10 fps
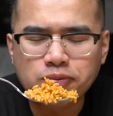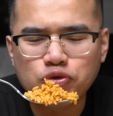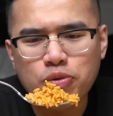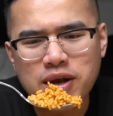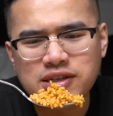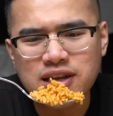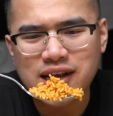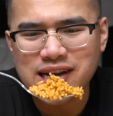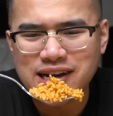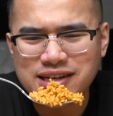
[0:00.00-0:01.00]
You might see
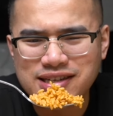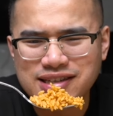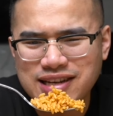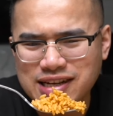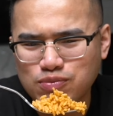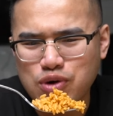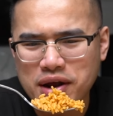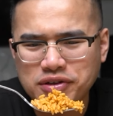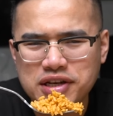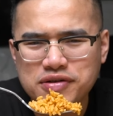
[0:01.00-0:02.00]
like a nice
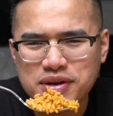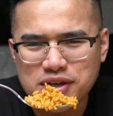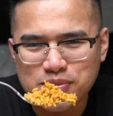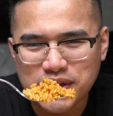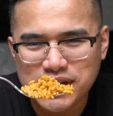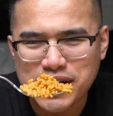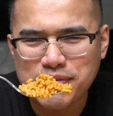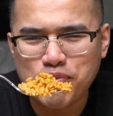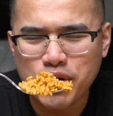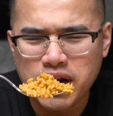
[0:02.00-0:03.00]
brown tint to it just because I
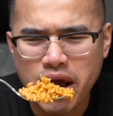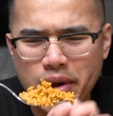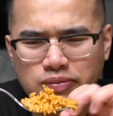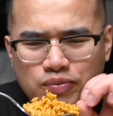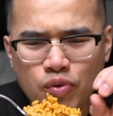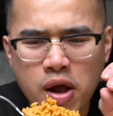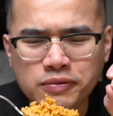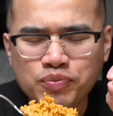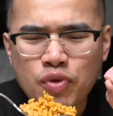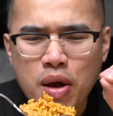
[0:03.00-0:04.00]
did put um,
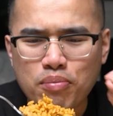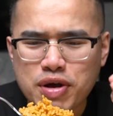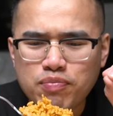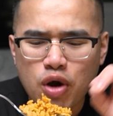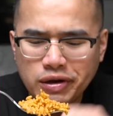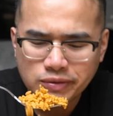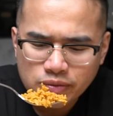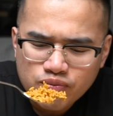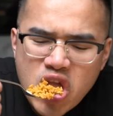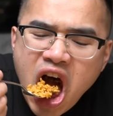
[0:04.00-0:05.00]
beef broccoli.